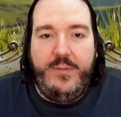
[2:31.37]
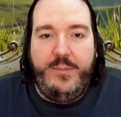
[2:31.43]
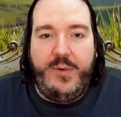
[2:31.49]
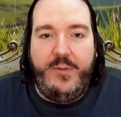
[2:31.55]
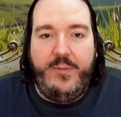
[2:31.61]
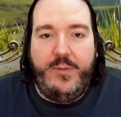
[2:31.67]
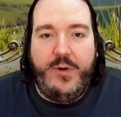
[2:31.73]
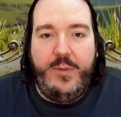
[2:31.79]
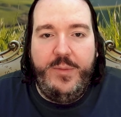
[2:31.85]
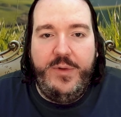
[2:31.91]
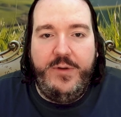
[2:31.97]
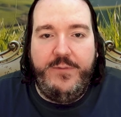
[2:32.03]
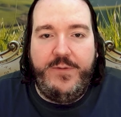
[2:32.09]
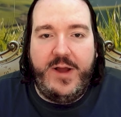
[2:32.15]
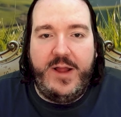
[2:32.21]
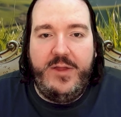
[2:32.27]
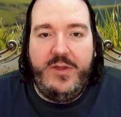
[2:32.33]
performing
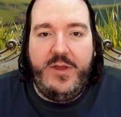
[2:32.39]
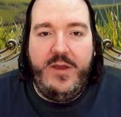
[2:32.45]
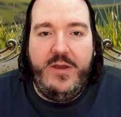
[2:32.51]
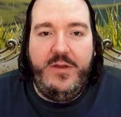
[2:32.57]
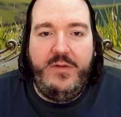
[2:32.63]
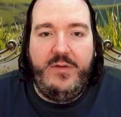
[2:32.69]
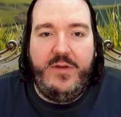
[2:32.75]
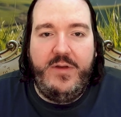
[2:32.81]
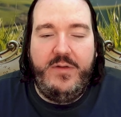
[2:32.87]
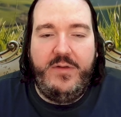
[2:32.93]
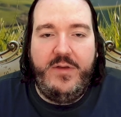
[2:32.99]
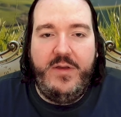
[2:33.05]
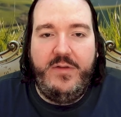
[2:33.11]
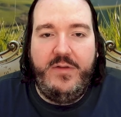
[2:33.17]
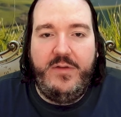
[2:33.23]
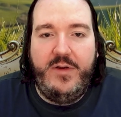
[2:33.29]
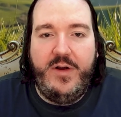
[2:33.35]
fun things is
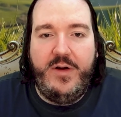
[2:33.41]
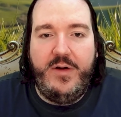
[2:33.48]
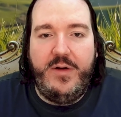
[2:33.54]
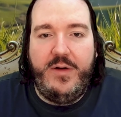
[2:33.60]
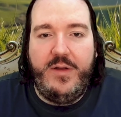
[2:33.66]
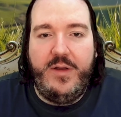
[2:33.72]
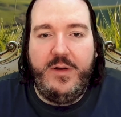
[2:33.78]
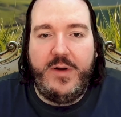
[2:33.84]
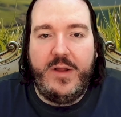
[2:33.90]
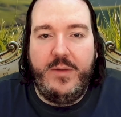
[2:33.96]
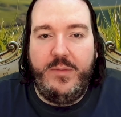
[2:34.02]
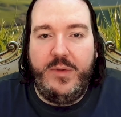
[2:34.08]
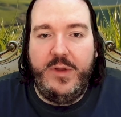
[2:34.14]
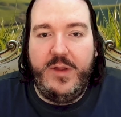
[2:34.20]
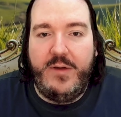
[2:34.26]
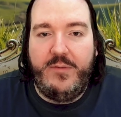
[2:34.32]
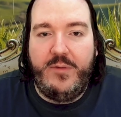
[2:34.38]
easier,
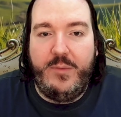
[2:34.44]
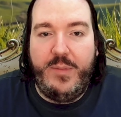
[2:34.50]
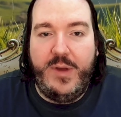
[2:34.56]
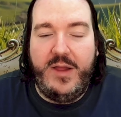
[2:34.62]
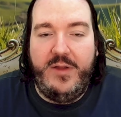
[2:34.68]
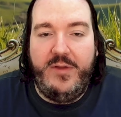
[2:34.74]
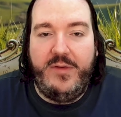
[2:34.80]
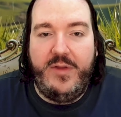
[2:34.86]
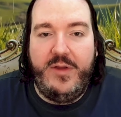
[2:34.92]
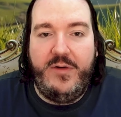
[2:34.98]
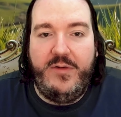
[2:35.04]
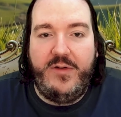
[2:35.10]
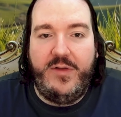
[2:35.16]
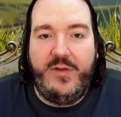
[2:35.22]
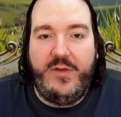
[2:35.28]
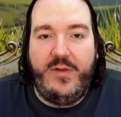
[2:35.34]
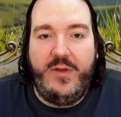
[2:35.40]
incredibly enough, to balance than
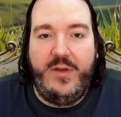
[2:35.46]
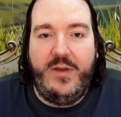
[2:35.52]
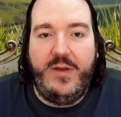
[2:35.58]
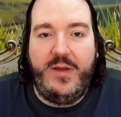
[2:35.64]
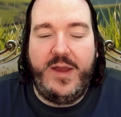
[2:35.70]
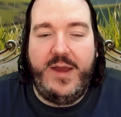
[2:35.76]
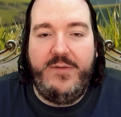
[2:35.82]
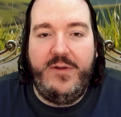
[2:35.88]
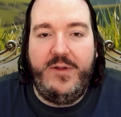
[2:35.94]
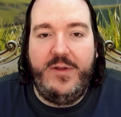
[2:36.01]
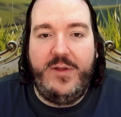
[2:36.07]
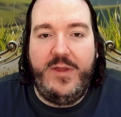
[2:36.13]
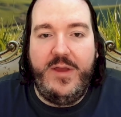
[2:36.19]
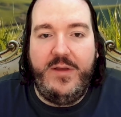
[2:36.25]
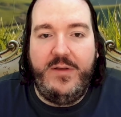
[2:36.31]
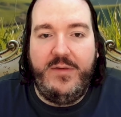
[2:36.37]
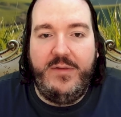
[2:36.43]
just having the
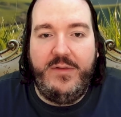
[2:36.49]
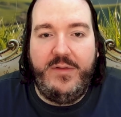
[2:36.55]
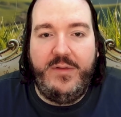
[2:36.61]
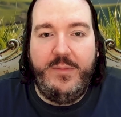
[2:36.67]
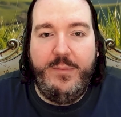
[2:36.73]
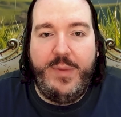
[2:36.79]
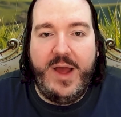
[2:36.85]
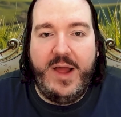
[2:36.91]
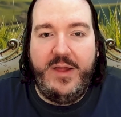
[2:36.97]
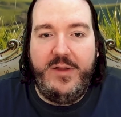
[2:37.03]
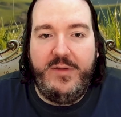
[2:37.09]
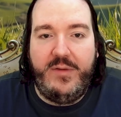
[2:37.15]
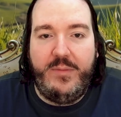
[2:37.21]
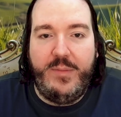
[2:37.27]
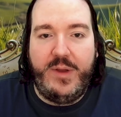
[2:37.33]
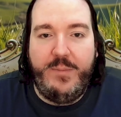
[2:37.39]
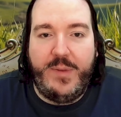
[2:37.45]
things
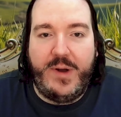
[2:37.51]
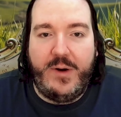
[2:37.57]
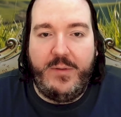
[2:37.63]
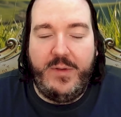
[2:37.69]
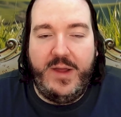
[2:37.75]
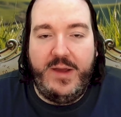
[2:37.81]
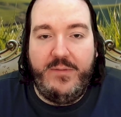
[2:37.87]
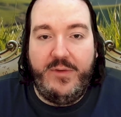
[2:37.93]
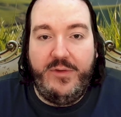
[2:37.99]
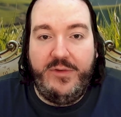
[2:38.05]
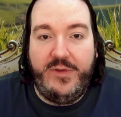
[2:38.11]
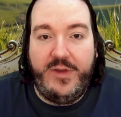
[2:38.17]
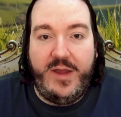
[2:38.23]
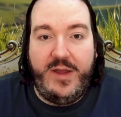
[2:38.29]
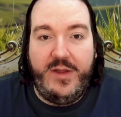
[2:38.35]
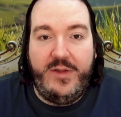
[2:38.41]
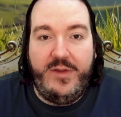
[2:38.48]
balanced by power levels,
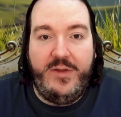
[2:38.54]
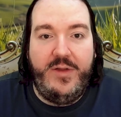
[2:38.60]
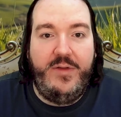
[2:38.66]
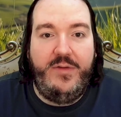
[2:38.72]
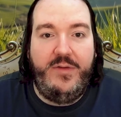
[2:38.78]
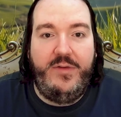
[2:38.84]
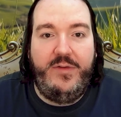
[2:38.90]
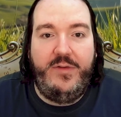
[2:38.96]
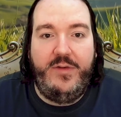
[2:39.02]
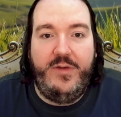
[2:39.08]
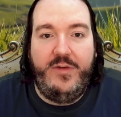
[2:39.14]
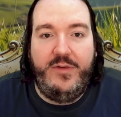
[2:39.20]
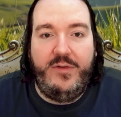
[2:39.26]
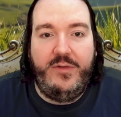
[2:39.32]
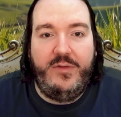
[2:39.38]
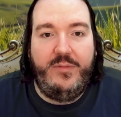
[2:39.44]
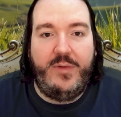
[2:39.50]
and this
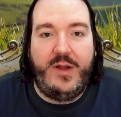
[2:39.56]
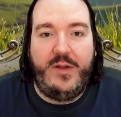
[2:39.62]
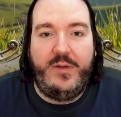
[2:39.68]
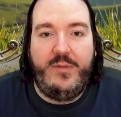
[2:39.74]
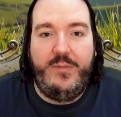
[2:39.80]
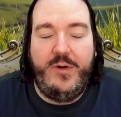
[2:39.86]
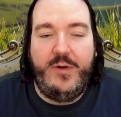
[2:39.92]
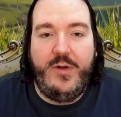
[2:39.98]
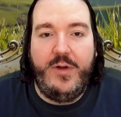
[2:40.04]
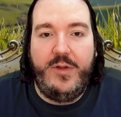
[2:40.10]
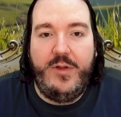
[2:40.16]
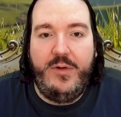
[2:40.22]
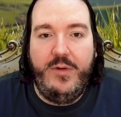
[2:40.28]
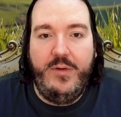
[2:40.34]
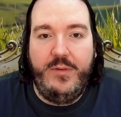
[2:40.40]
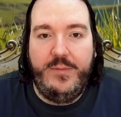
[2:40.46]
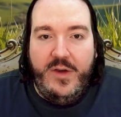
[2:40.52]
is what we're
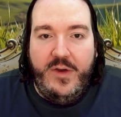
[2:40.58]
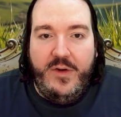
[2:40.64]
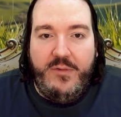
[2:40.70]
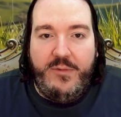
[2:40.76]
gonna do.